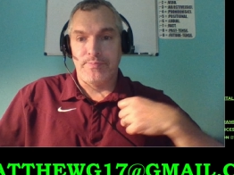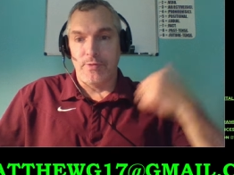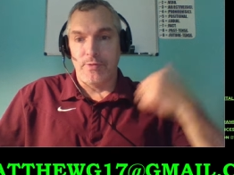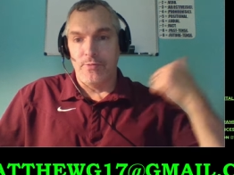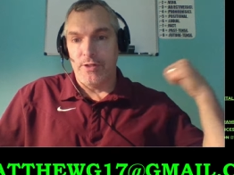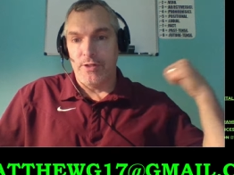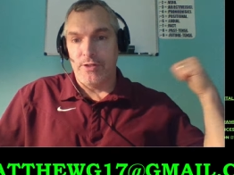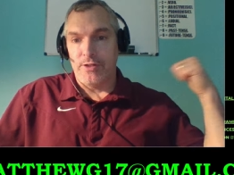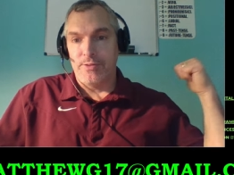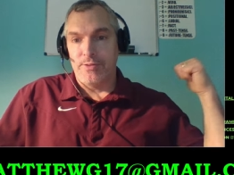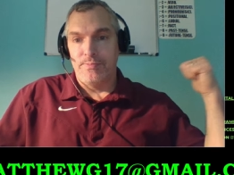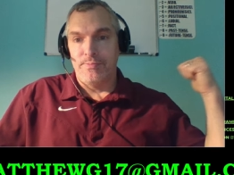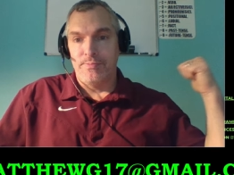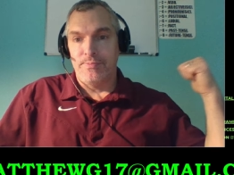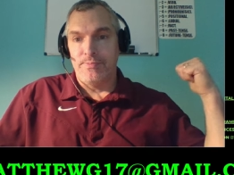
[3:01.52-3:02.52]
which
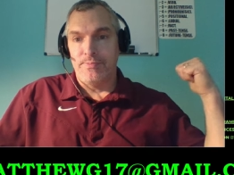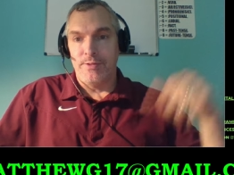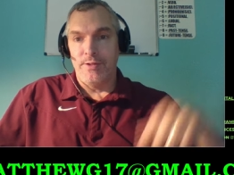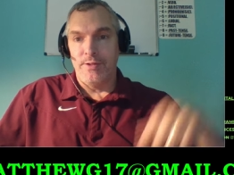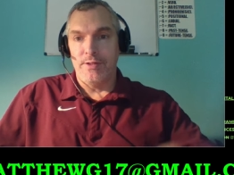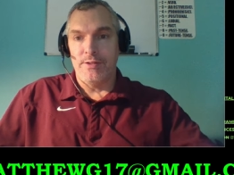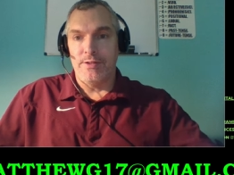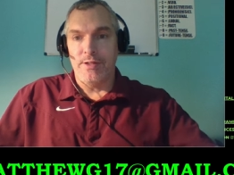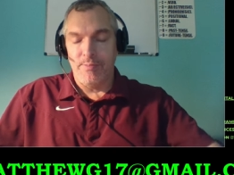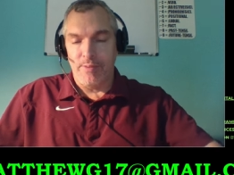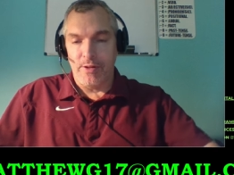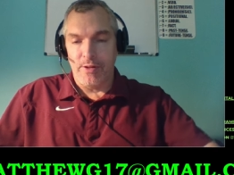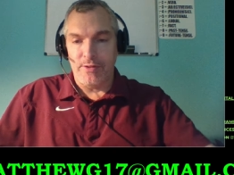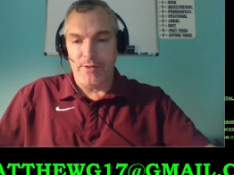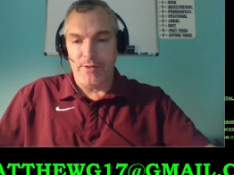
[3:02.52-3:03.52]
you can see the
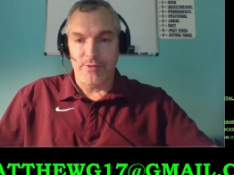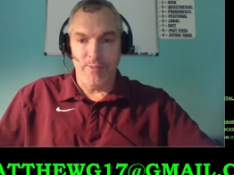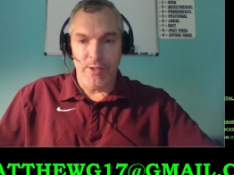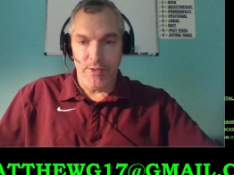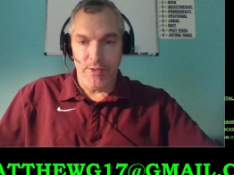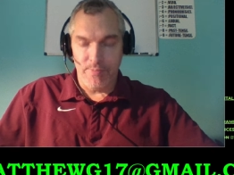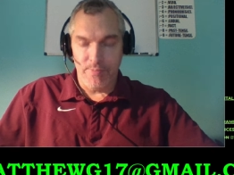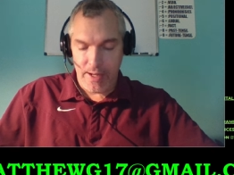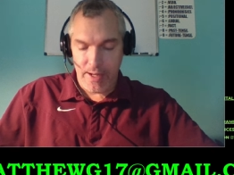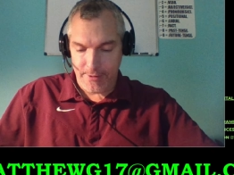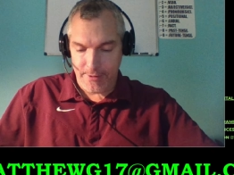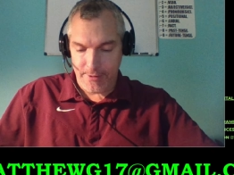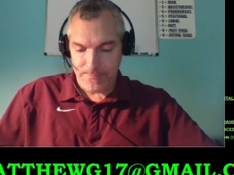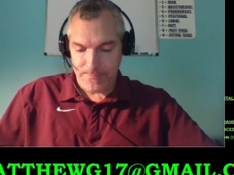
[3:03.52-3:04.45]
parts of speech back there.